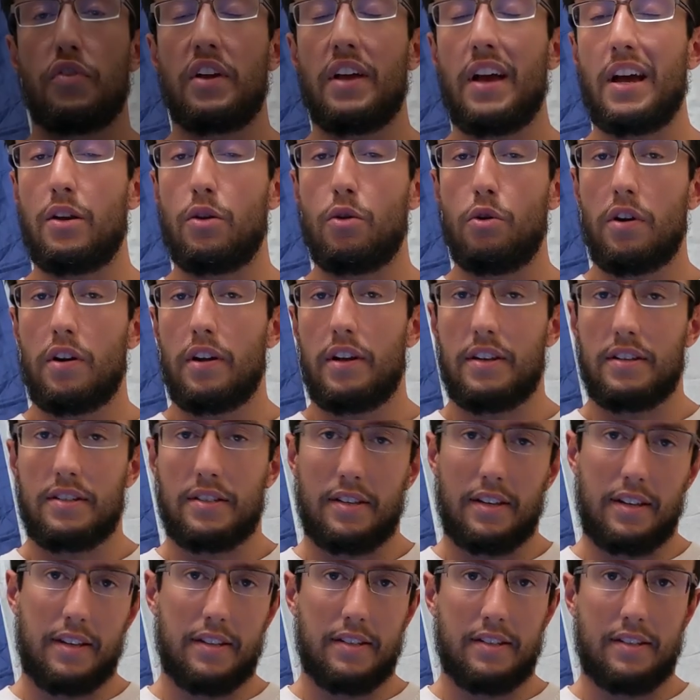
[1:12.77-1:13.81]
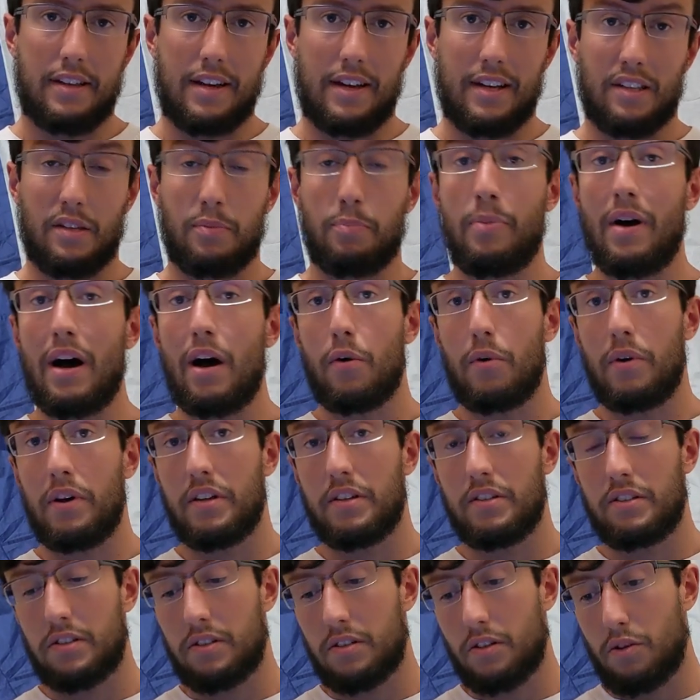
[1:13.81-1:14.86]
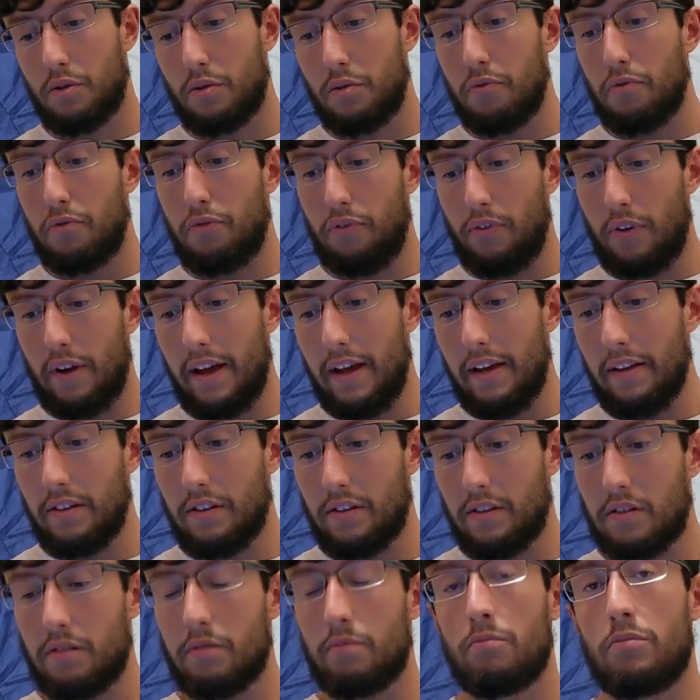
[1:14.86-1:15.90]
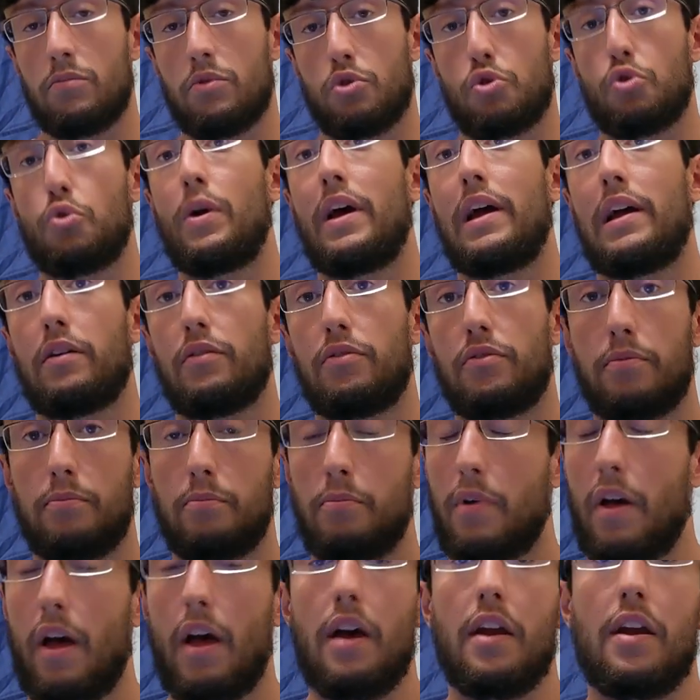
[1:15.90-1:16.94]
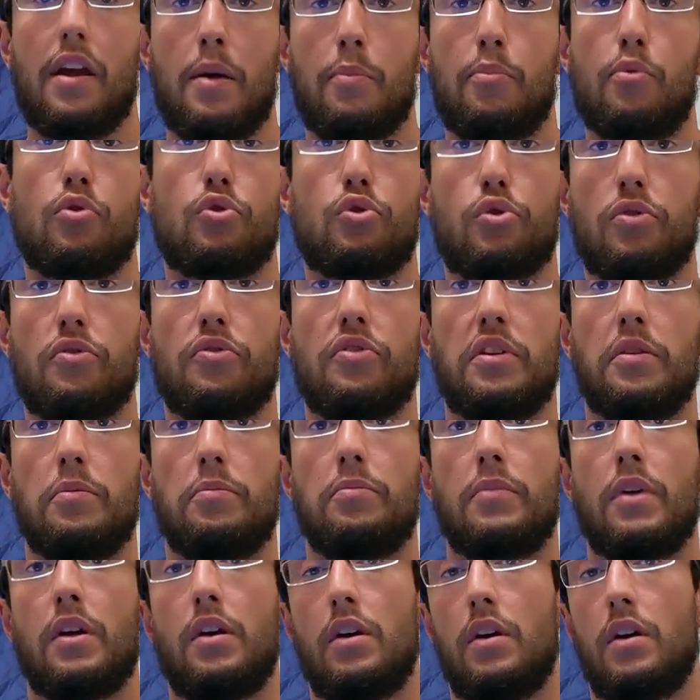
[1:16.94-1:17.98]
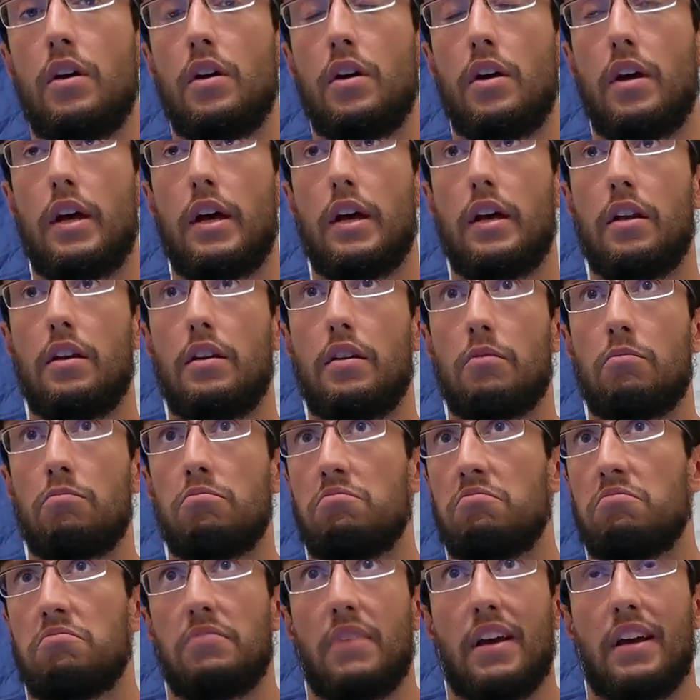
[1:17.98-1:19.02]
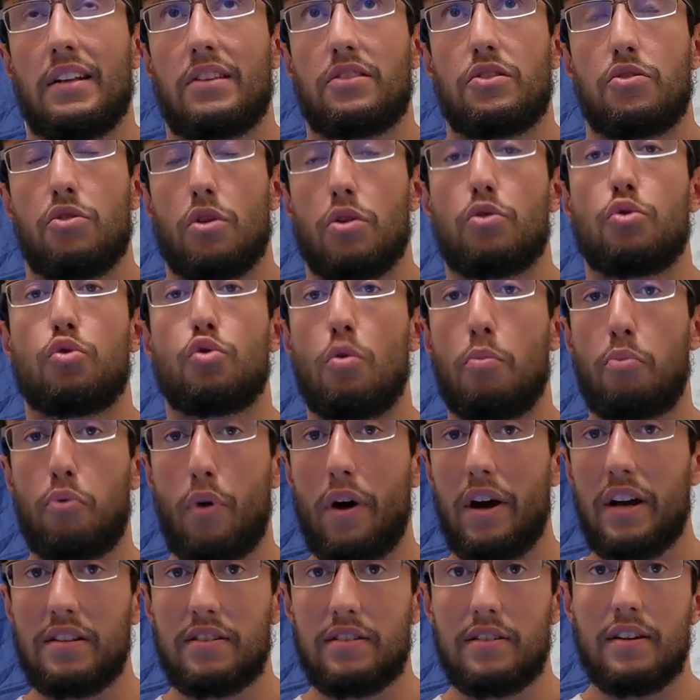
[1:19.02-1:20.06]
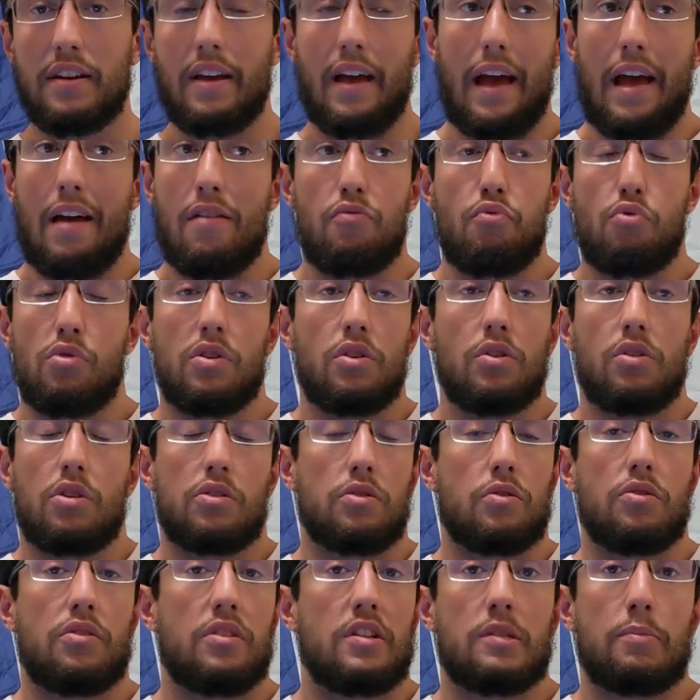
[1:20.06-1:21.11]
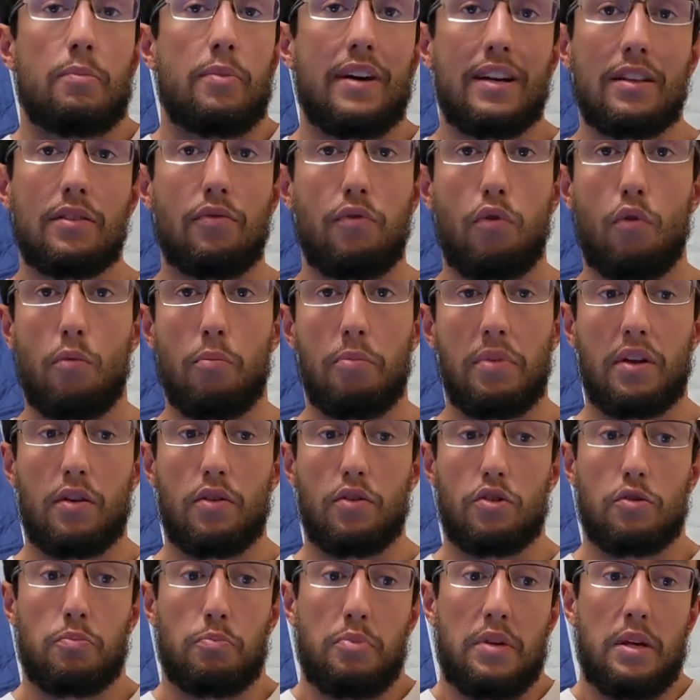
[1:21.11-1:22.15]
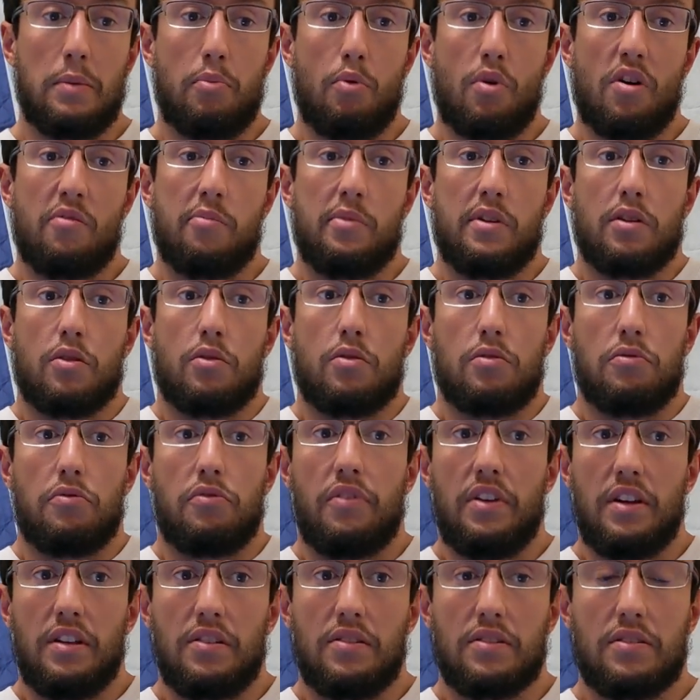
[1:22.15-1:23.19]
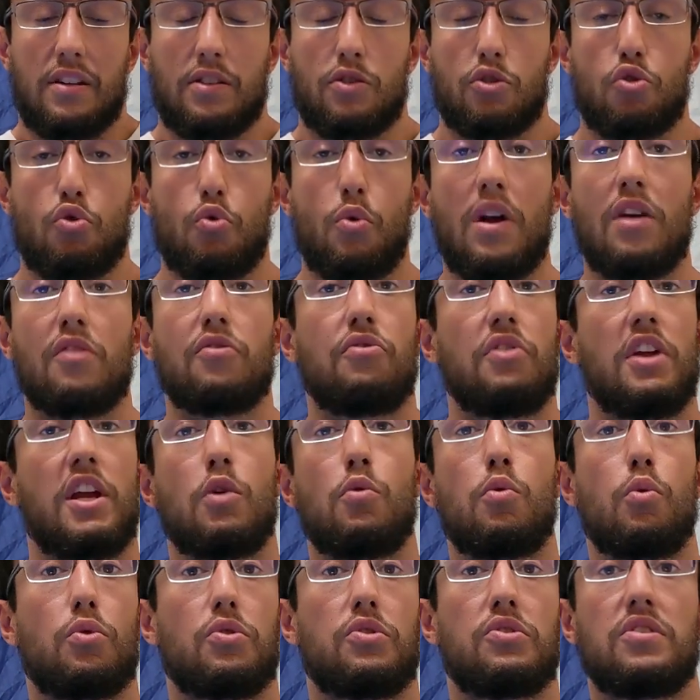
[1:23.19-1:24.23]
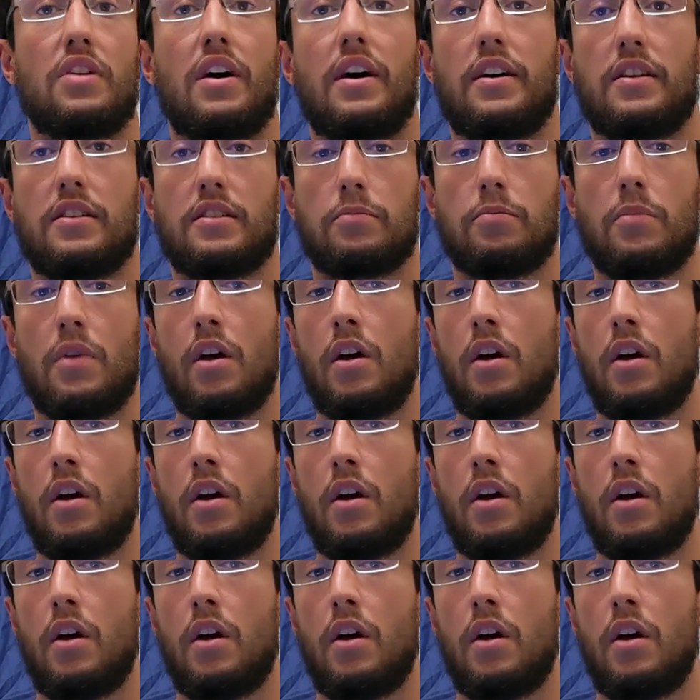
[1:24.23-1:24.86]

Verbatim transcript: thing I notice is that Paris conflates strength and hypertrophy. And it's not surprising everyone does on this platform because people have been convinced that strength equals size.